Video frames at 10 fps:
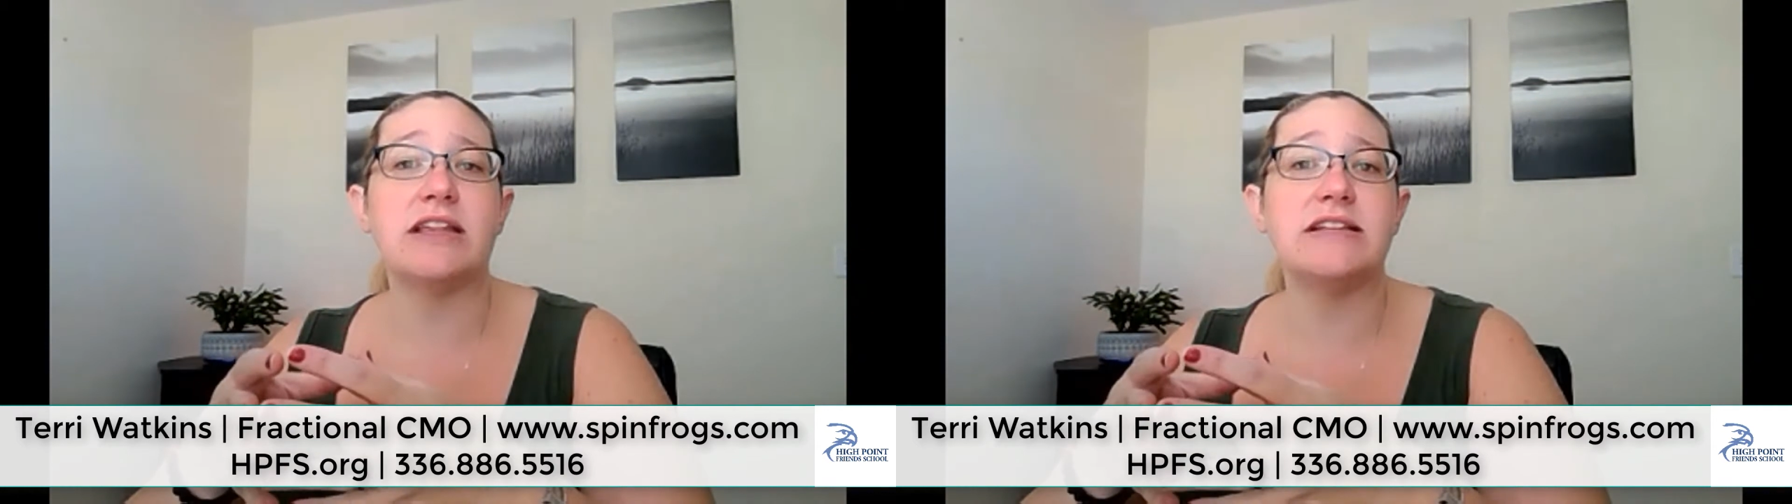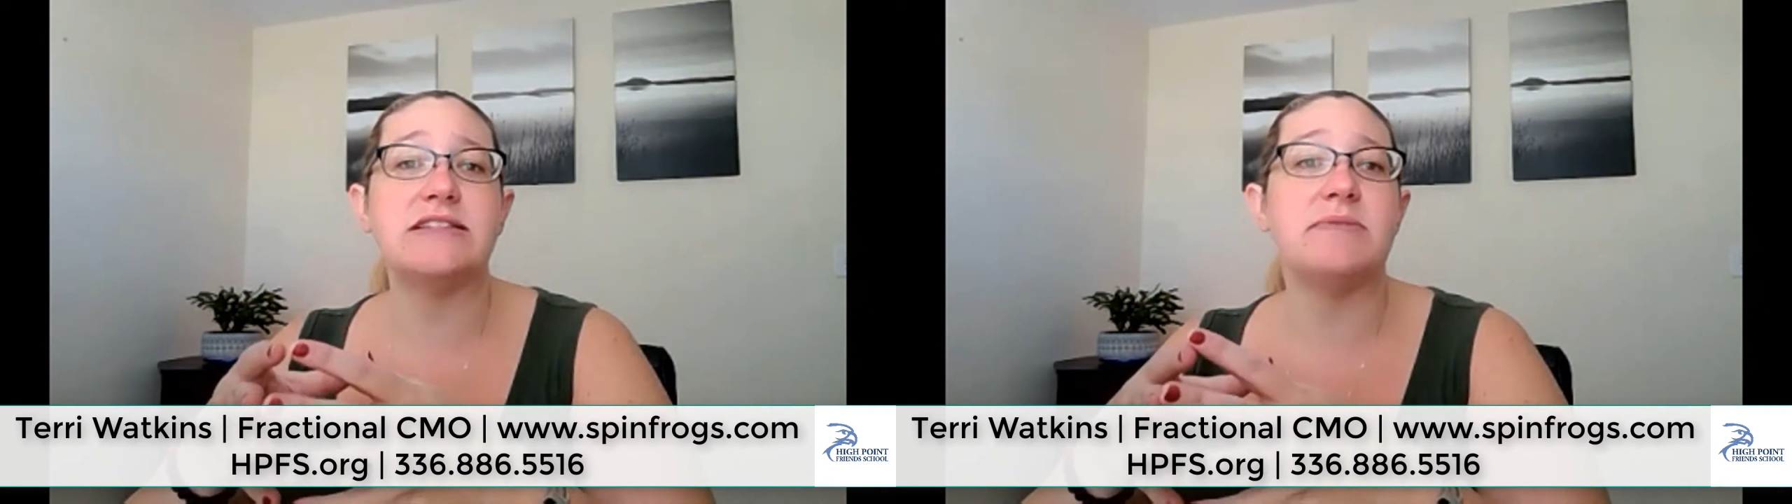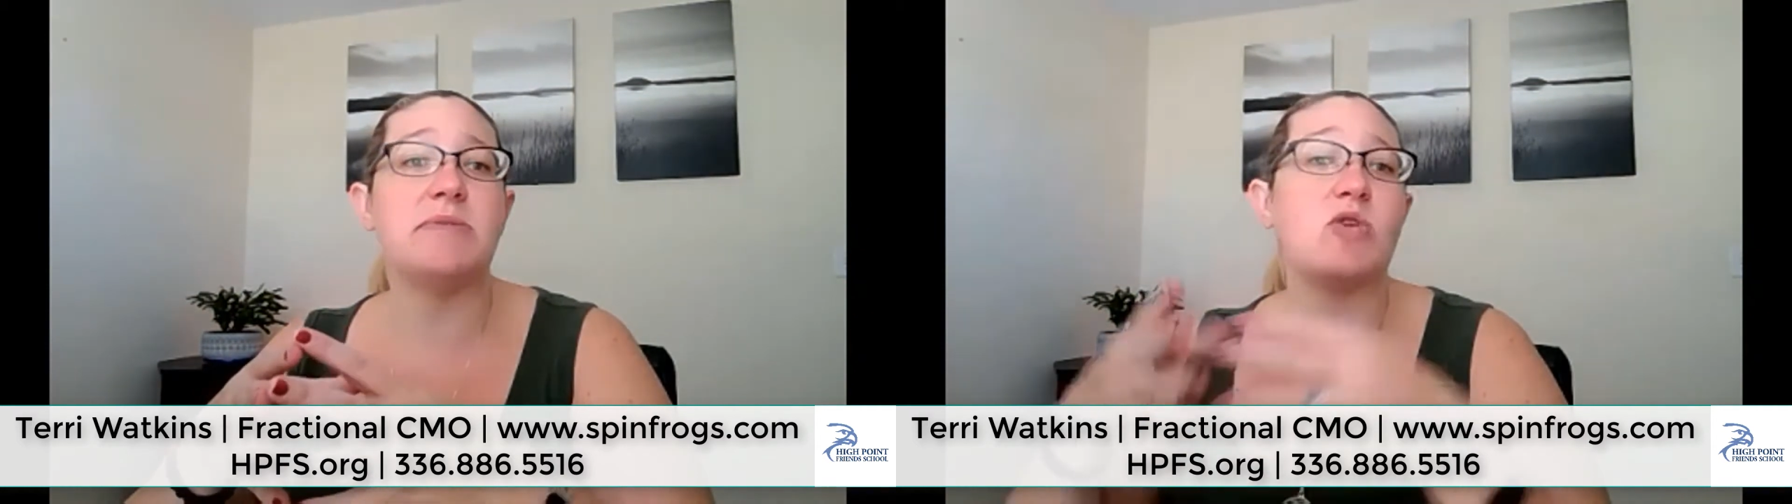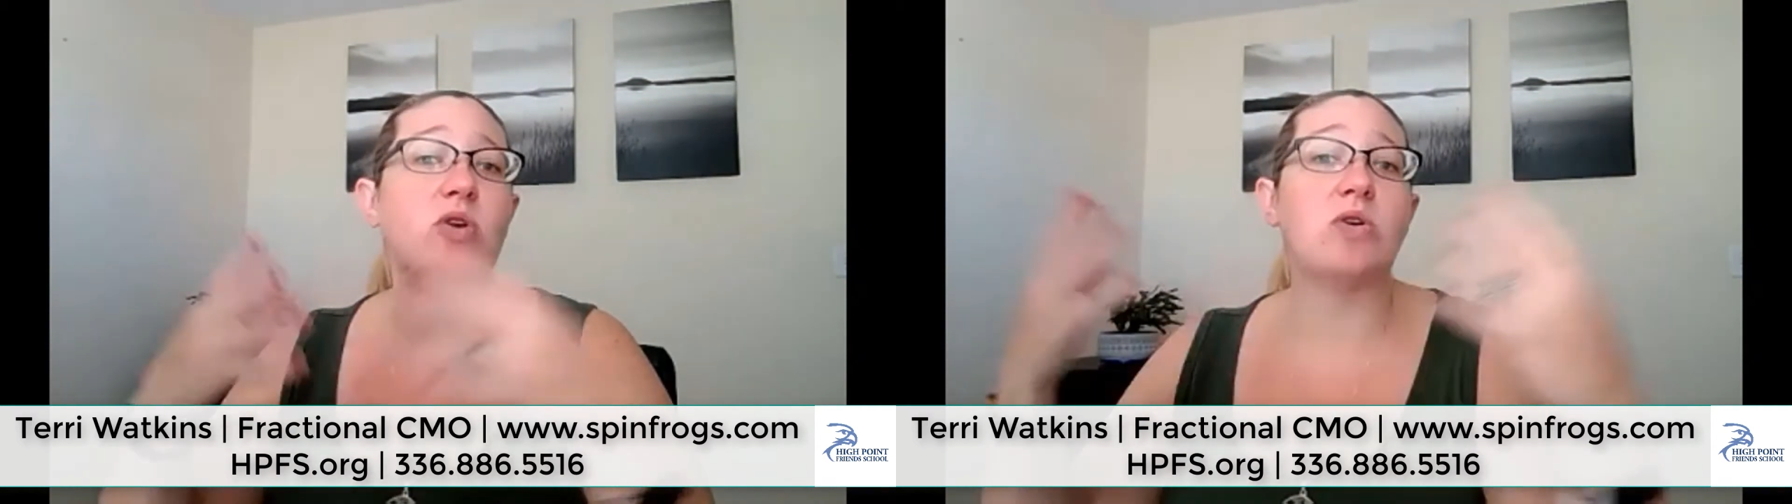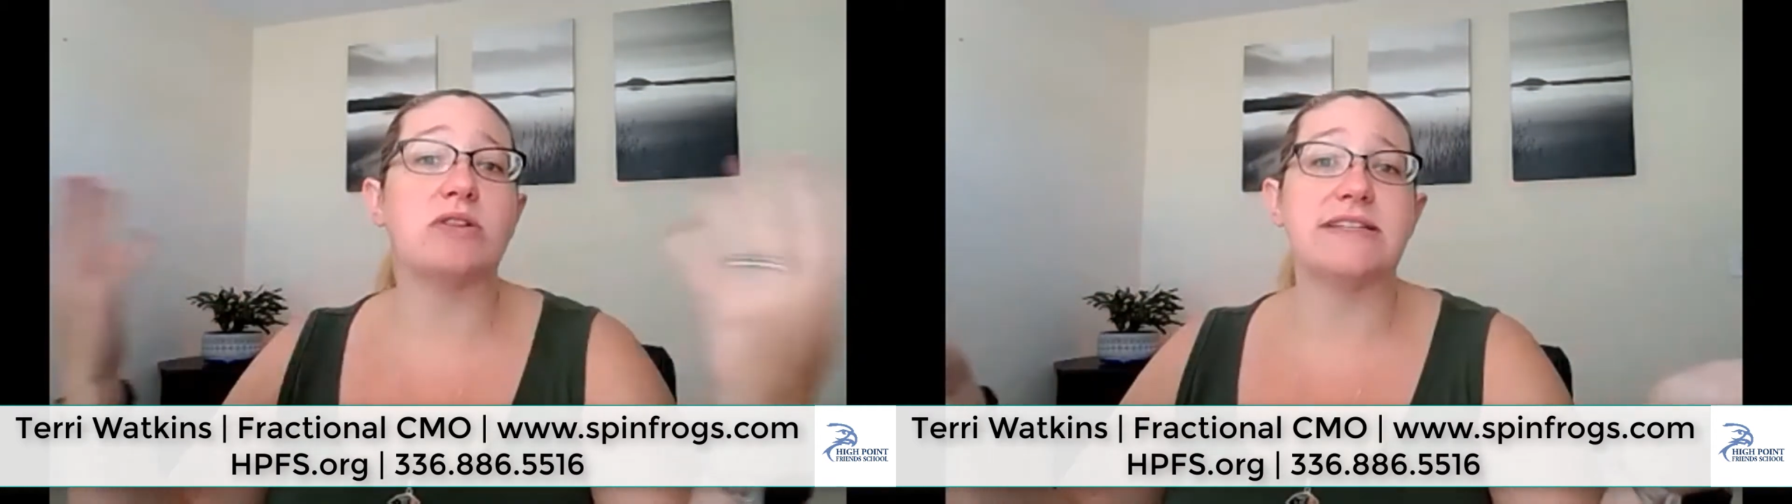needs to be more
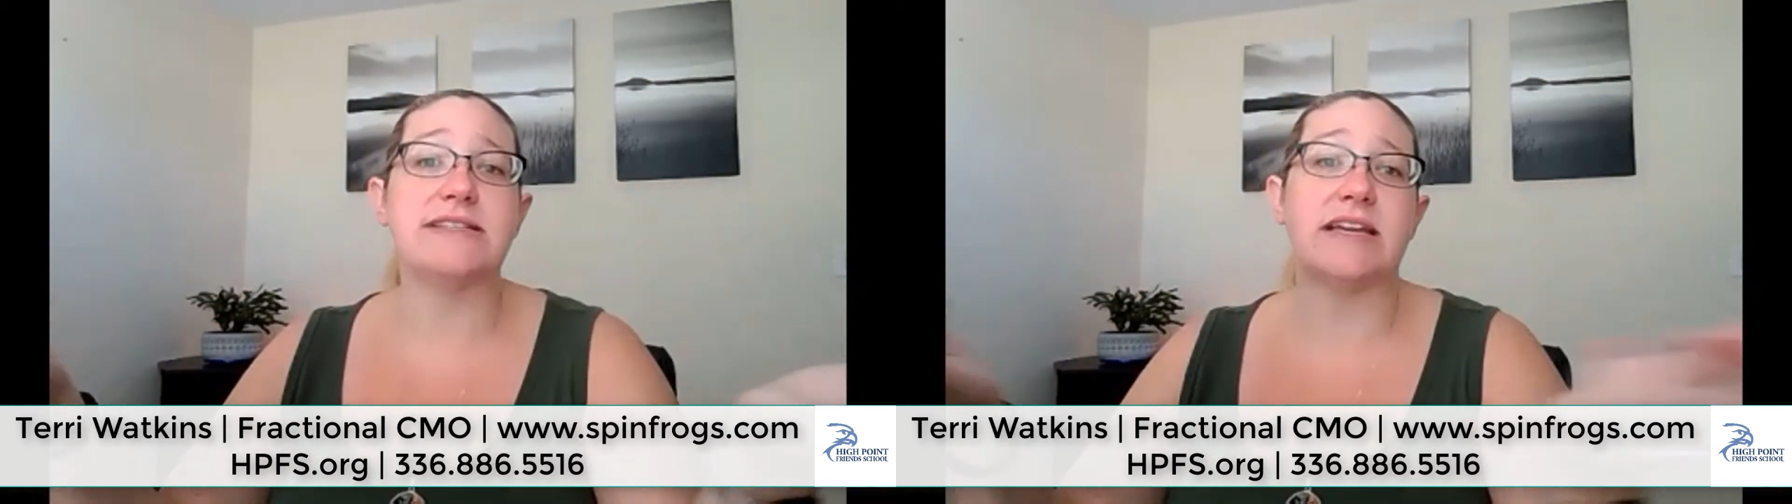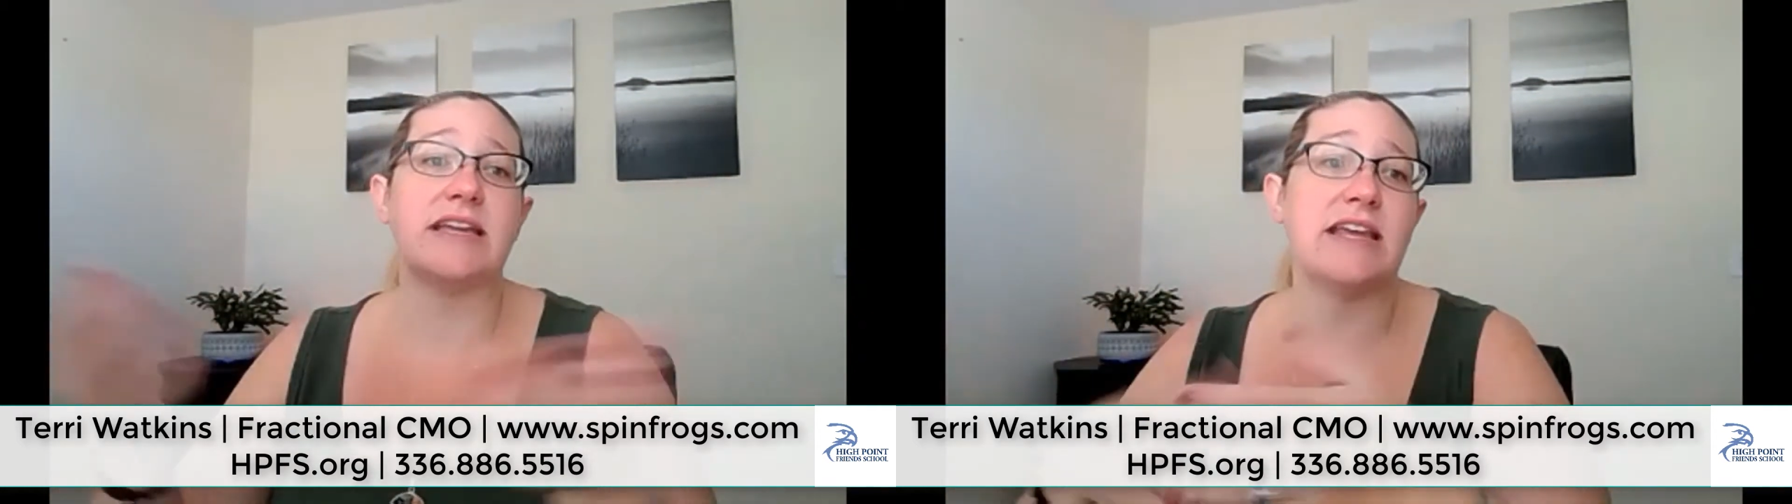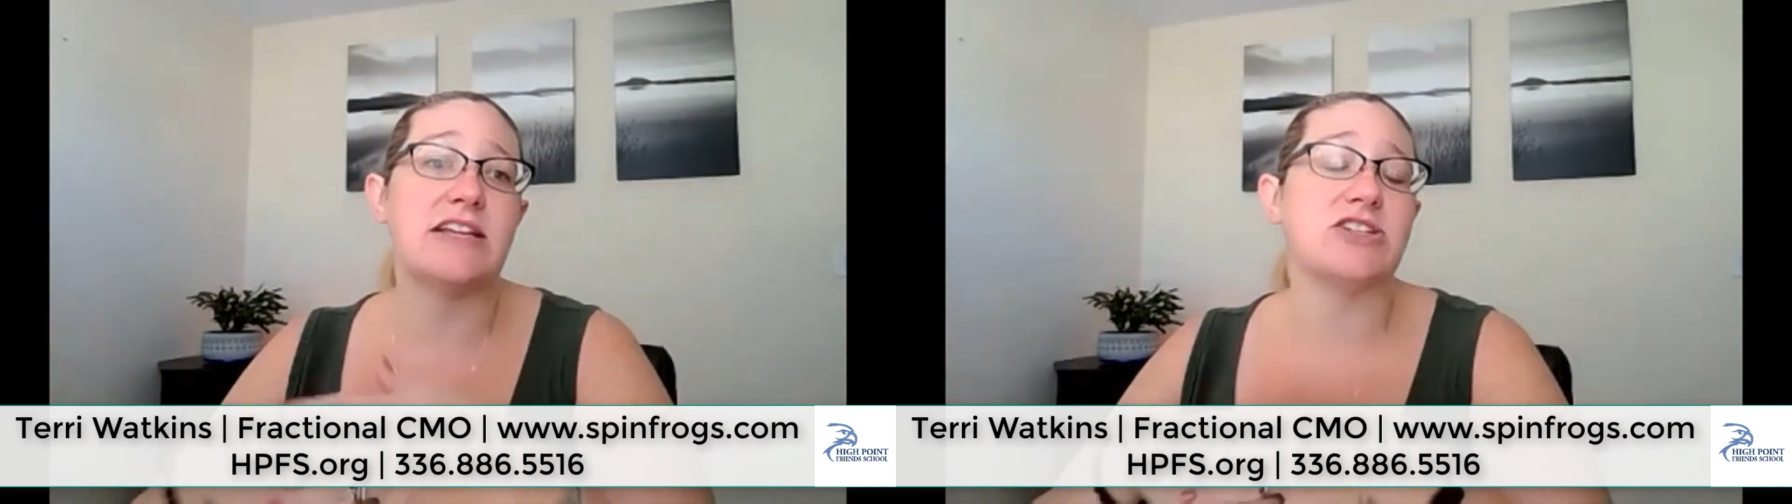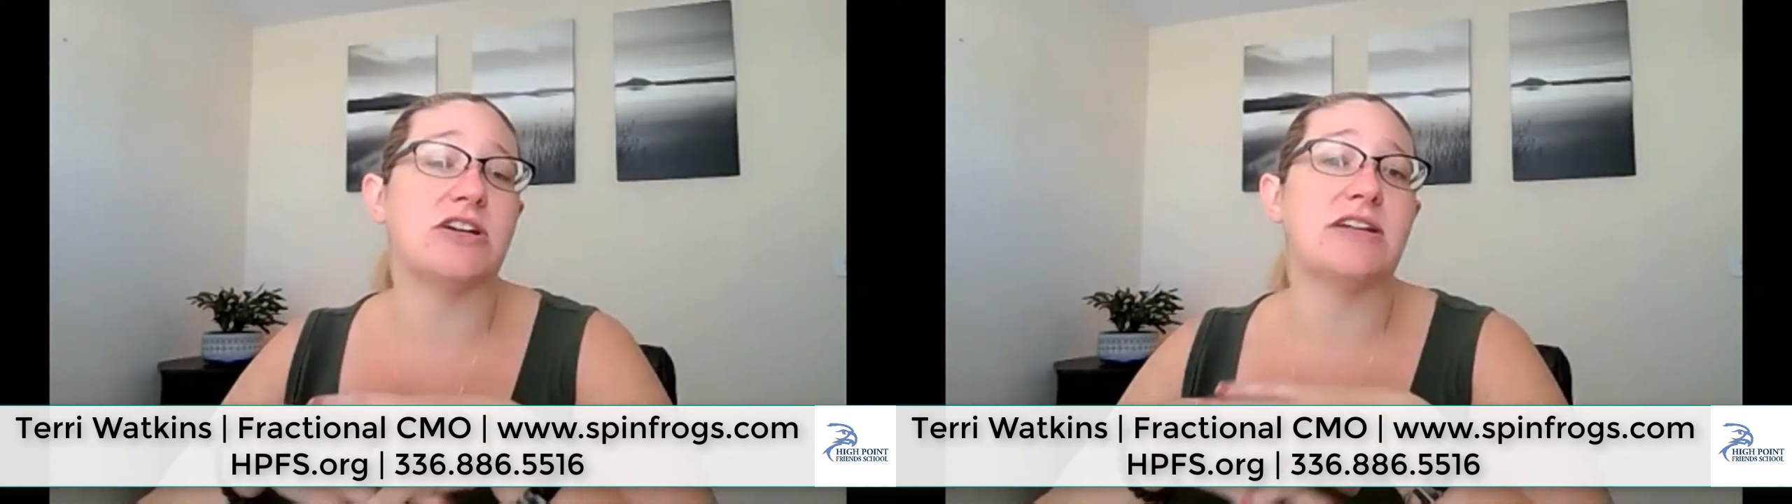holistic in nature.